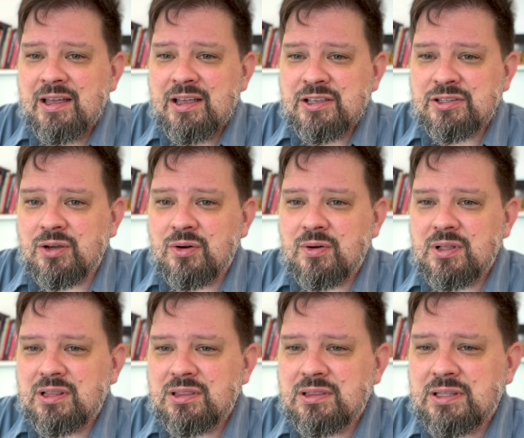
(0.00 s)
So
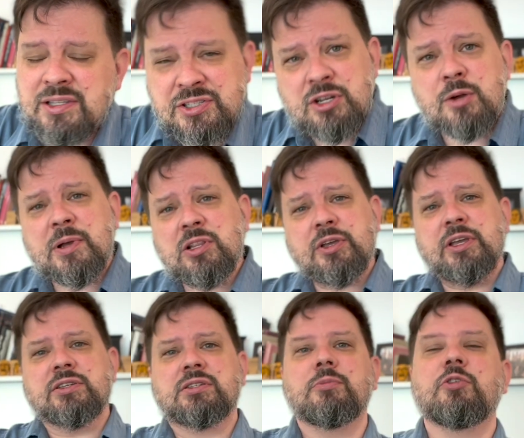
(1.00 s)
let's start by looking
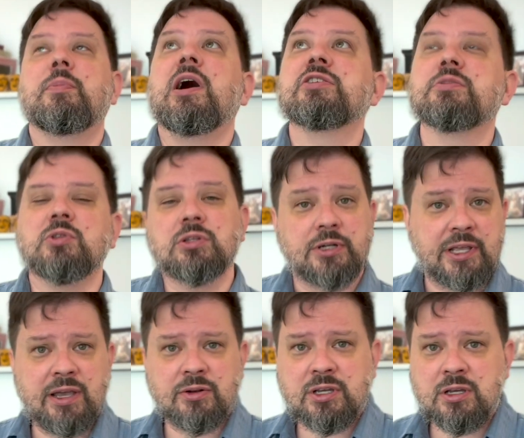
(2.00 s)
at some of the possible
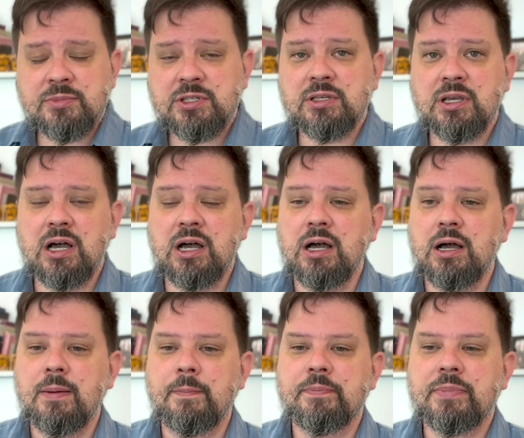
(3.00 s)
learning outcomes,
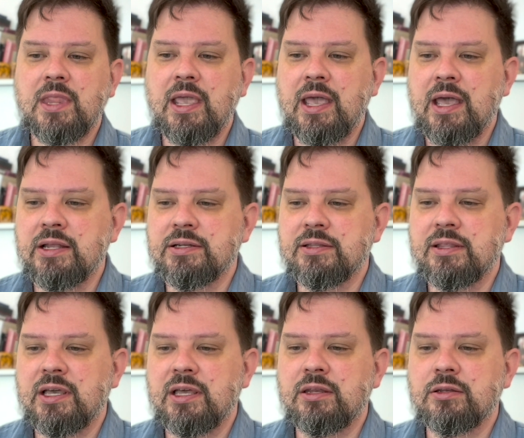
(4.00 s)
and
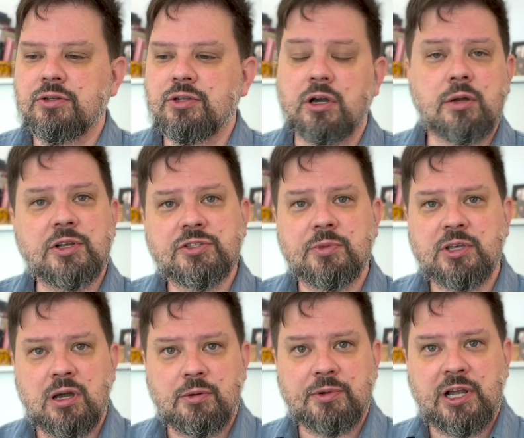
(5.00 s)
then talk about some of
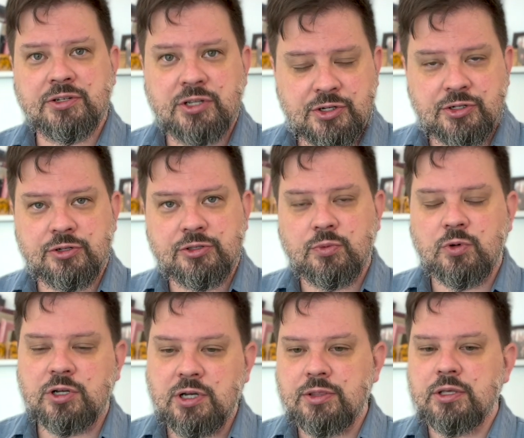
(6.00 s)
the common practitioners that
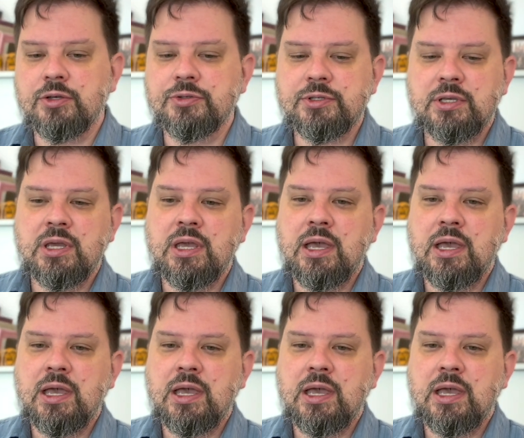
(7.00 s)
work on those,